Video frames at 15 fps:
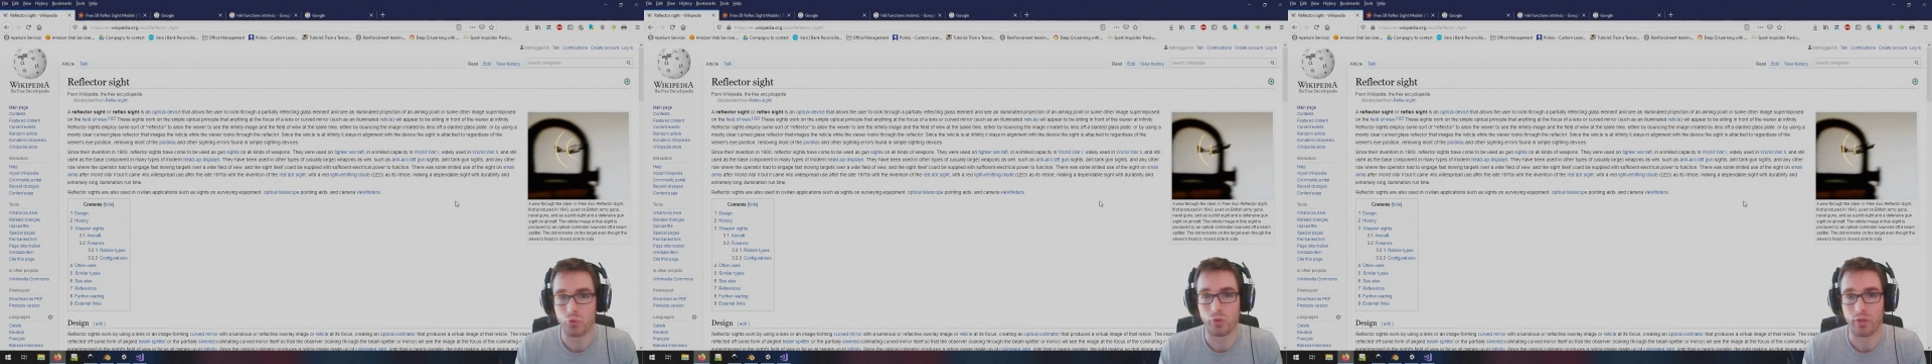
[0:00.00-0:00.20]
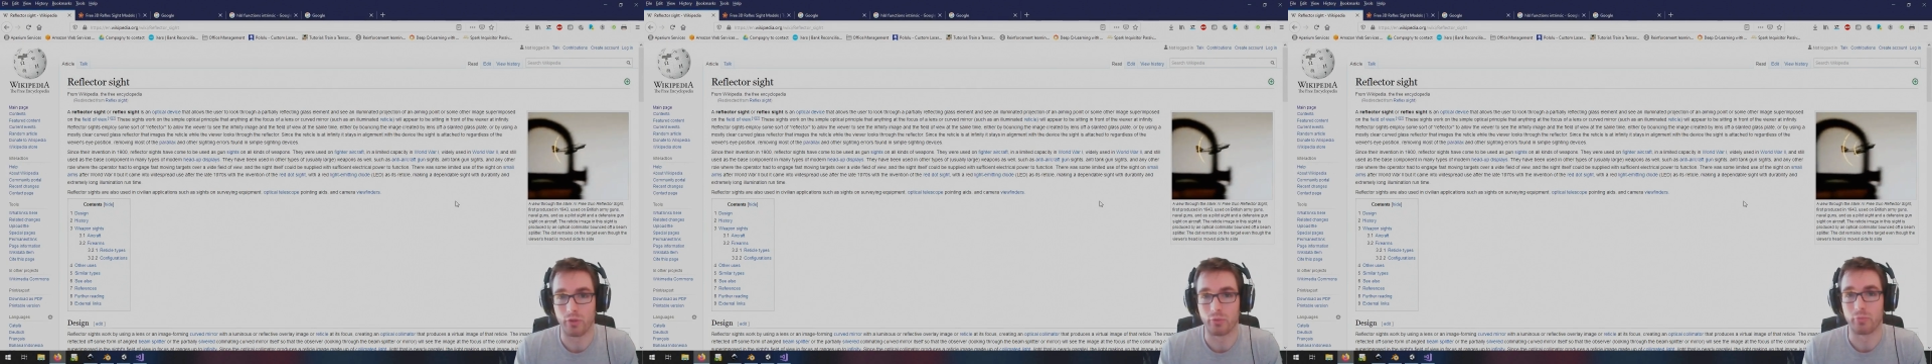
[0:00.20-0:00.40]

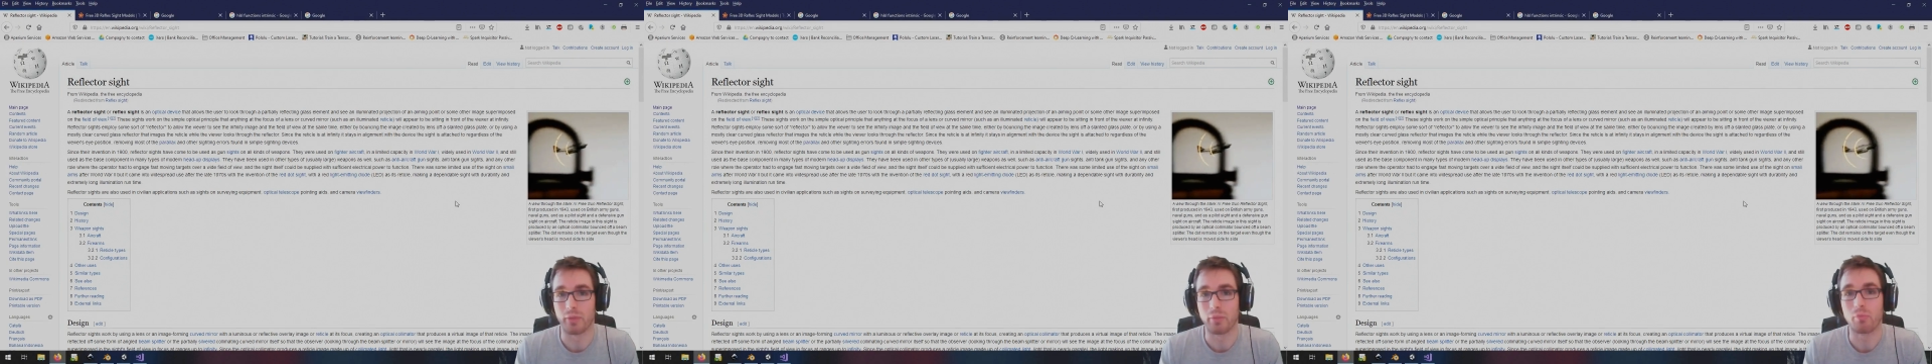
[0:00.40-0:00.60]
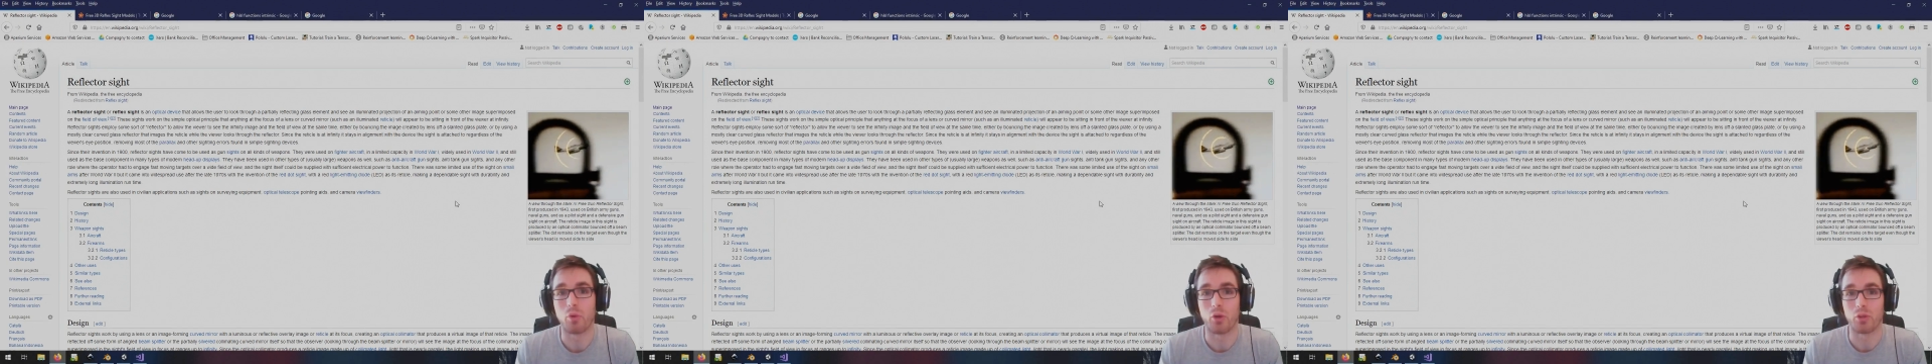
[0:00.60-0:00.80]
another
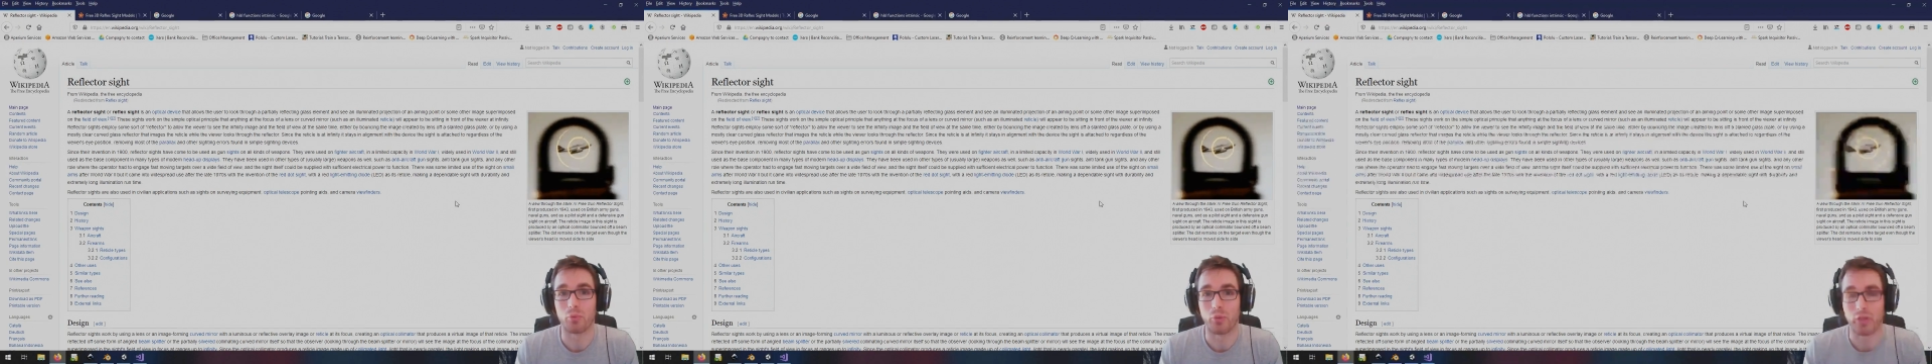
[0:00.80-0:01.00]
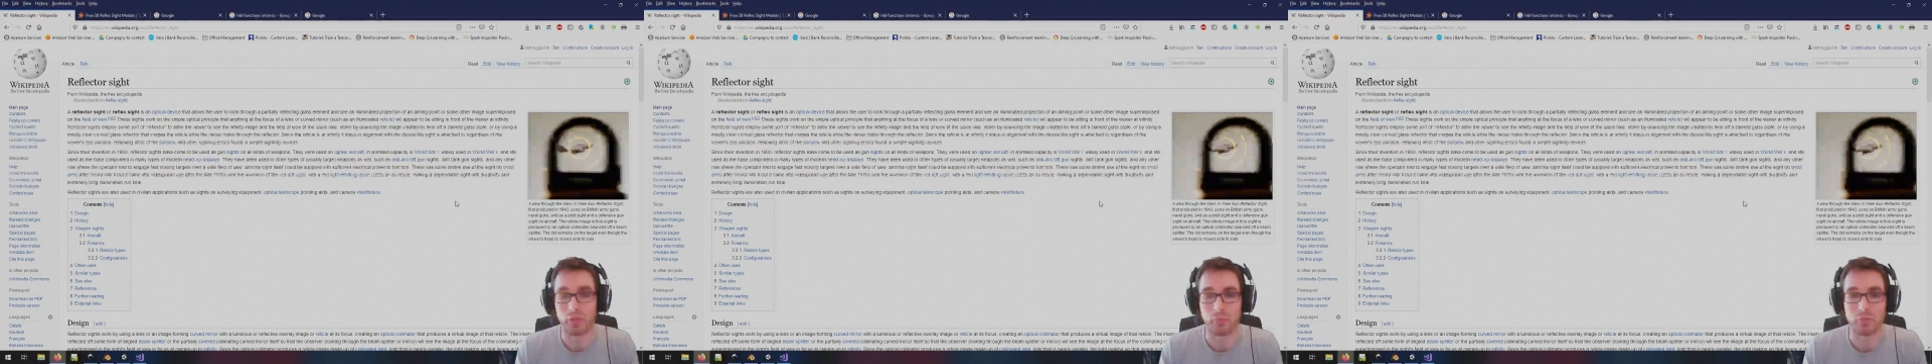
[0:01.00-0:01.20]
big problem when
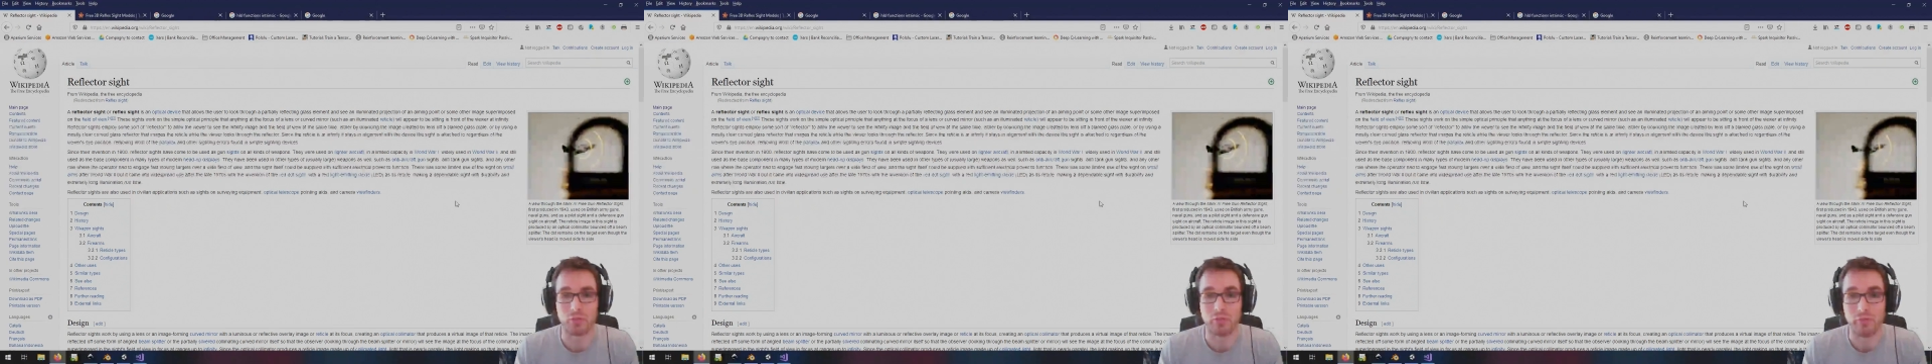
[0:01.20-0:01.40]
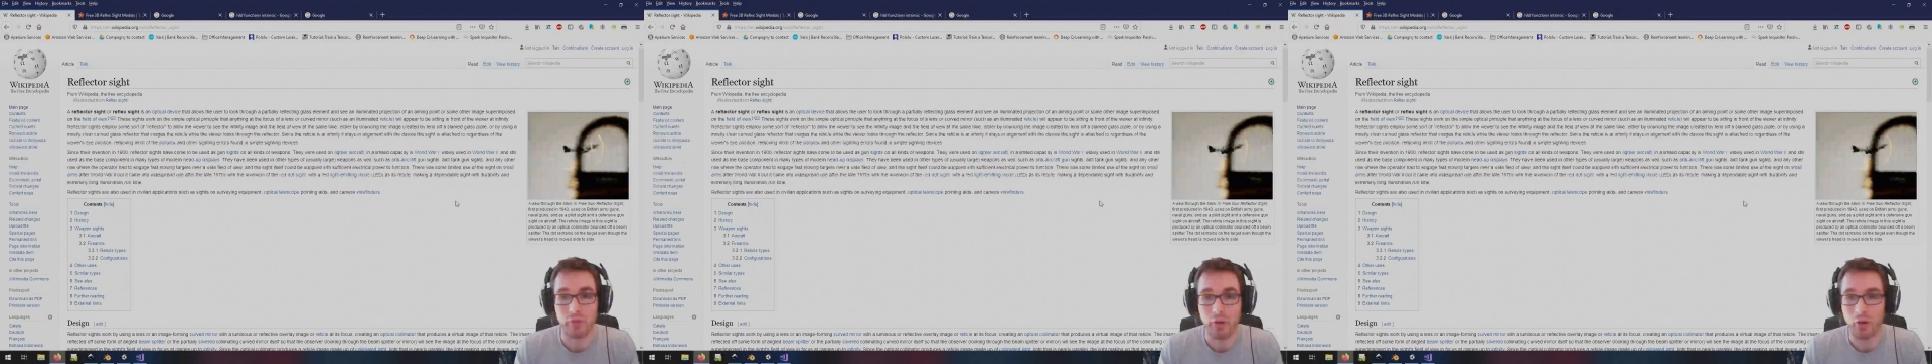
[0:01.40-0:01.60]
it comes to
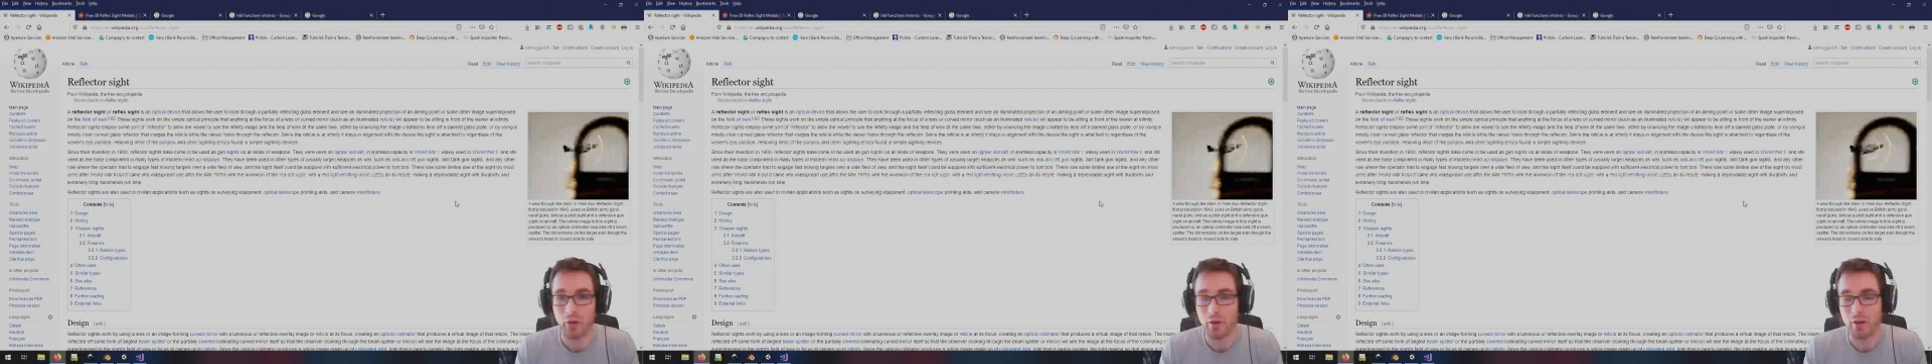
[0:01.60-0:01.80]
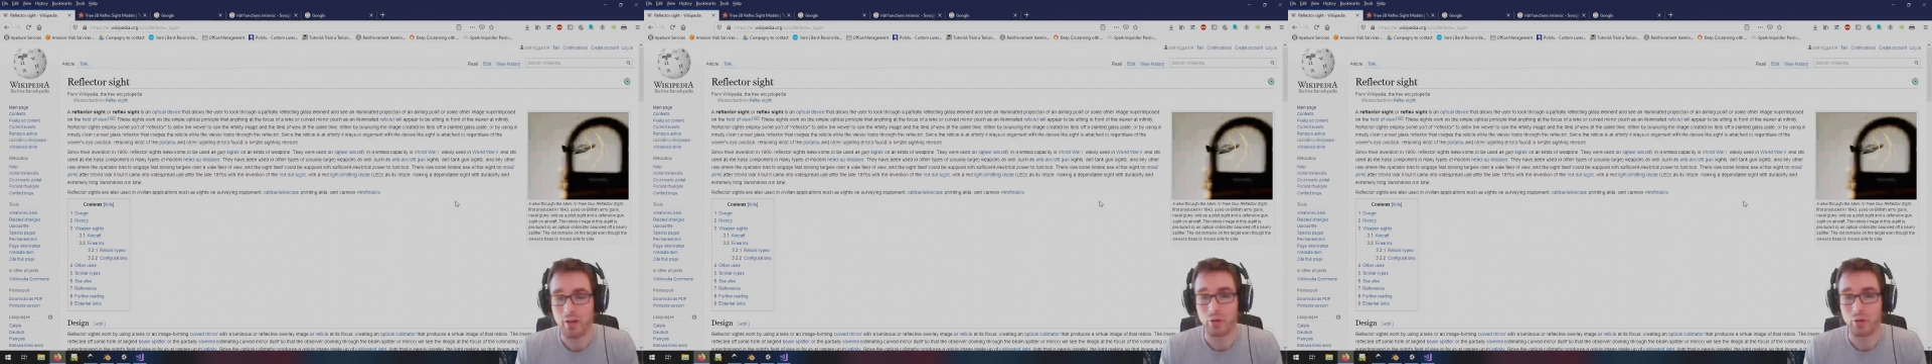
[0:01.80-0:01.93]
VR.